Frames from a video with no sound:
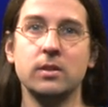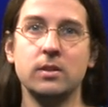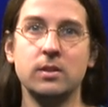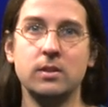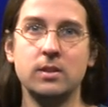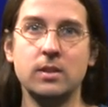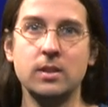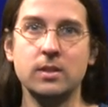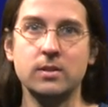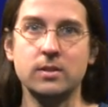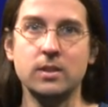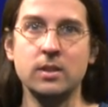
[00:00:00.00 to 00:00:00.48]

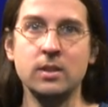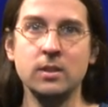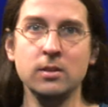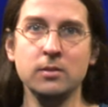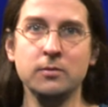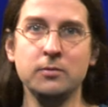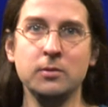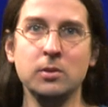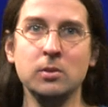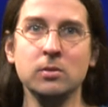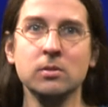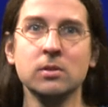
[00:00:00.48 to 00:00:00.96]
This
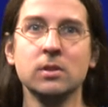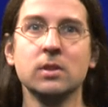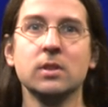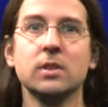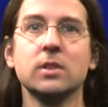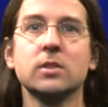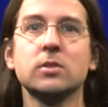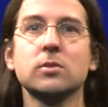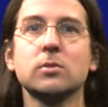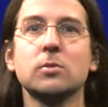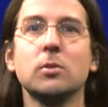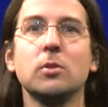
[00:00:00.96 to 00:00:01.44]
interval
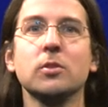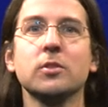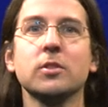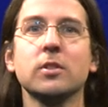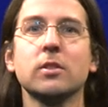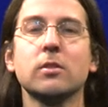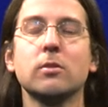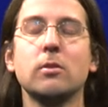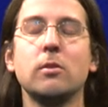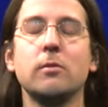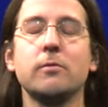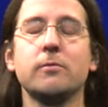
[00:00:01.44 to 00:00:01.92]
is called a
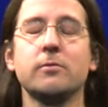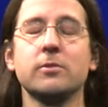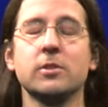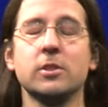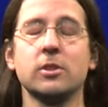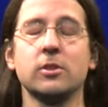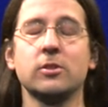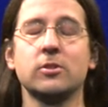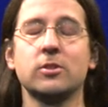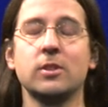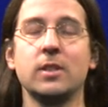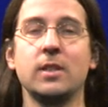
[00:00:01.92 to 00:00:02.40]

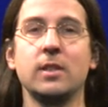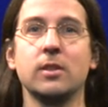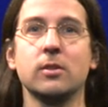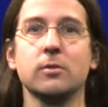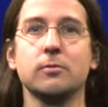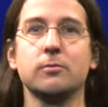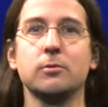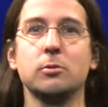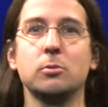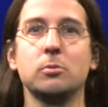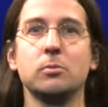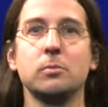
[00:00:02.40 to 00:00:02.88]
confidence
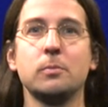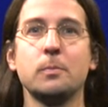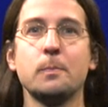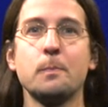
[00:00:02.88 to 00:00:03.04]
interval.